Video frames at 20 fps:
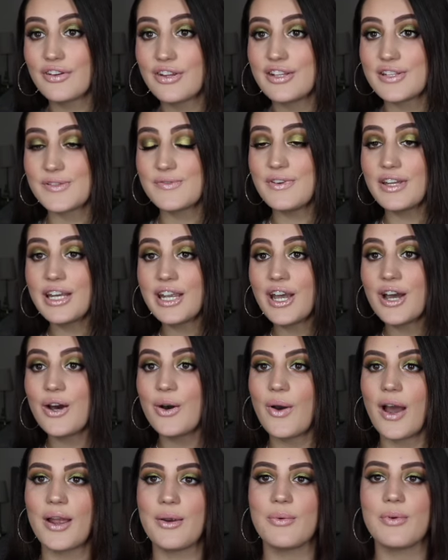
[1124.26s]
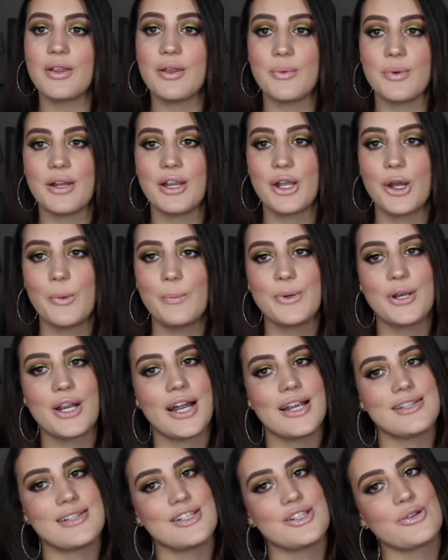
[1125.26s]
for this video. I really hope you
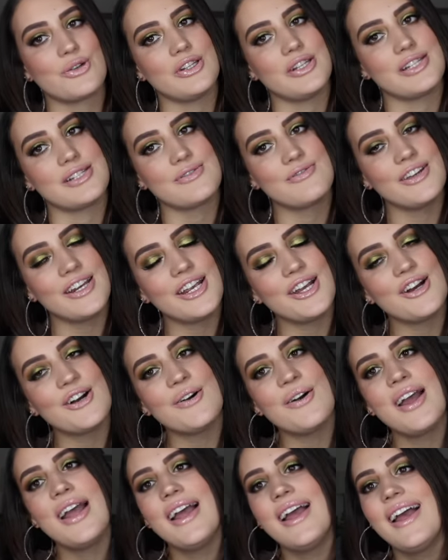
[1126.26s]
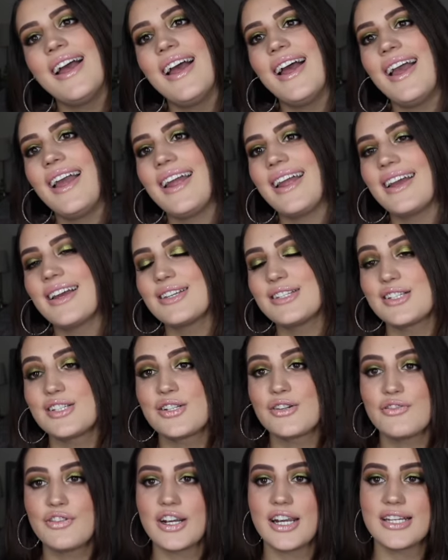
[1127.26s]
guys enjoyed this video, and
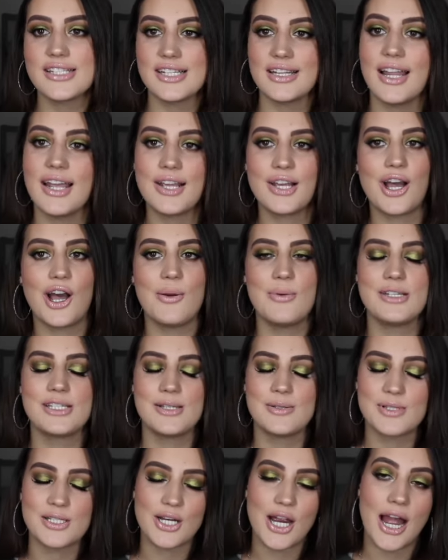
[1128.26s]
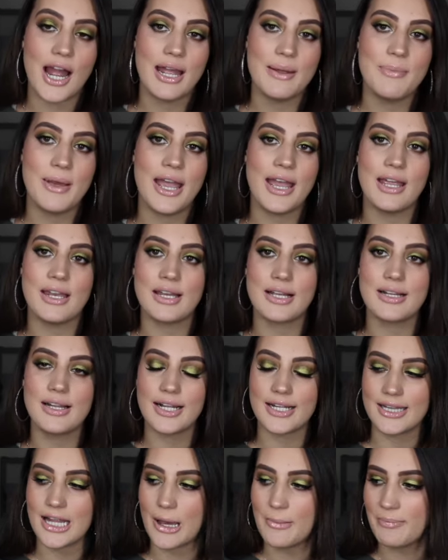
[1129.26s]
don't forget to like, comment, subscribe, and
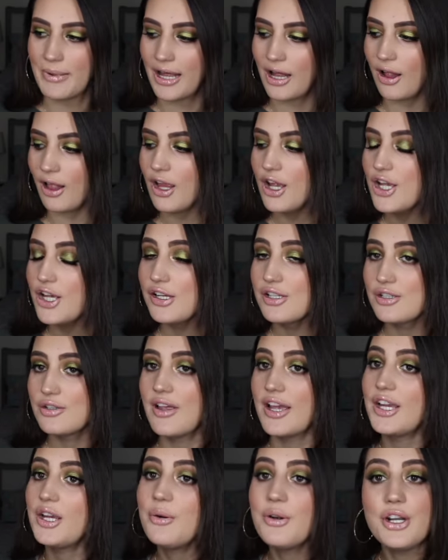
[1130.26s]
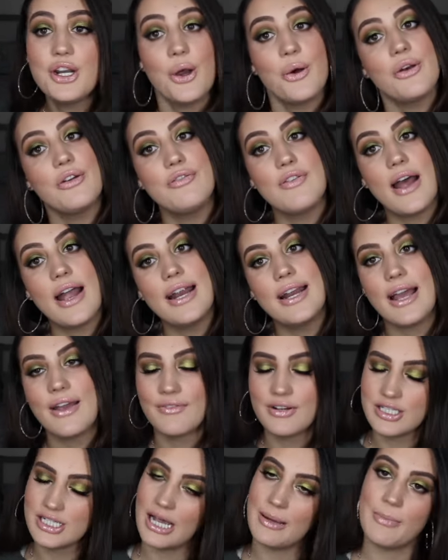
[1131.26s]
click that bell so that you are notified
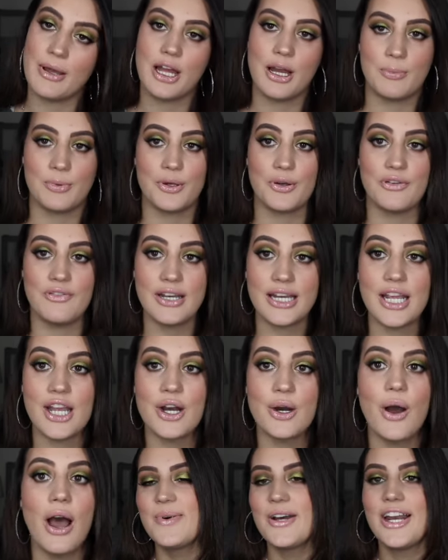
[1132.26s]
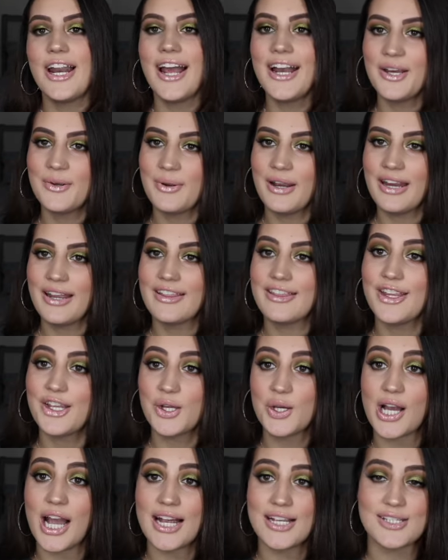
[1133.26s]
every time I upload a video. But anyway, thank
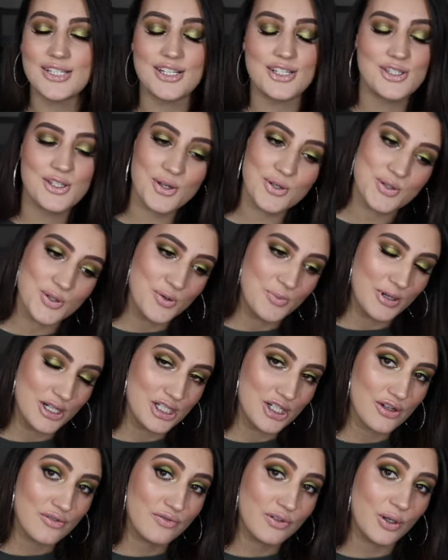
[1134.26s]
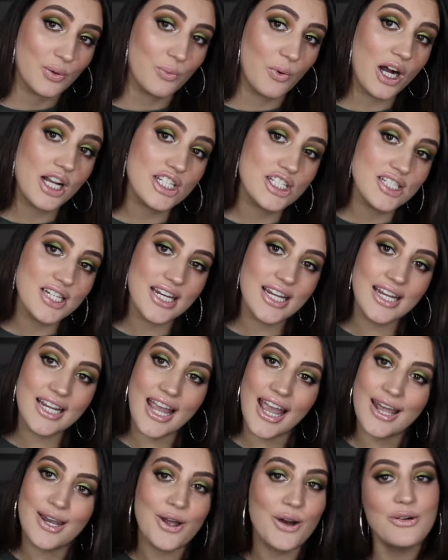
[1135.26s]
you guys so much for watching,
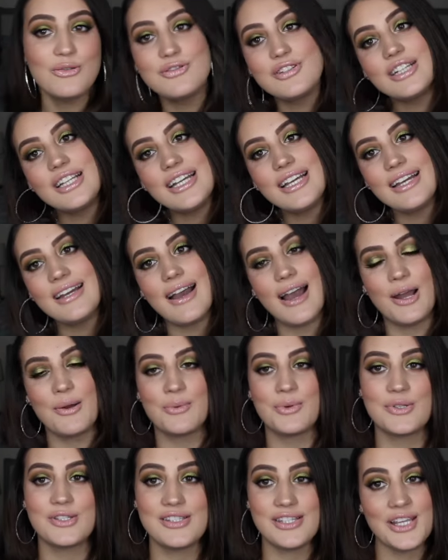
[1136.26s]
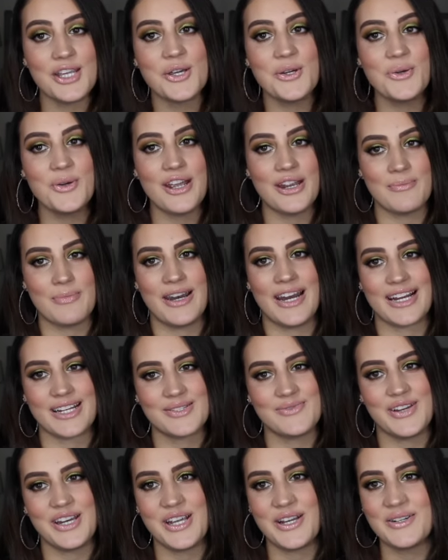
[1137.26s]
and hopefully I will see you in my
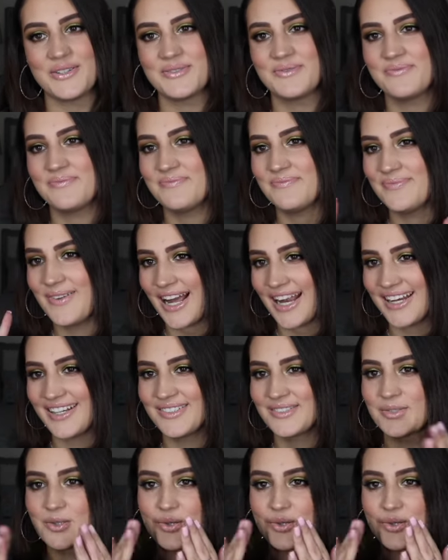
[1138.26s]
next video. Bye.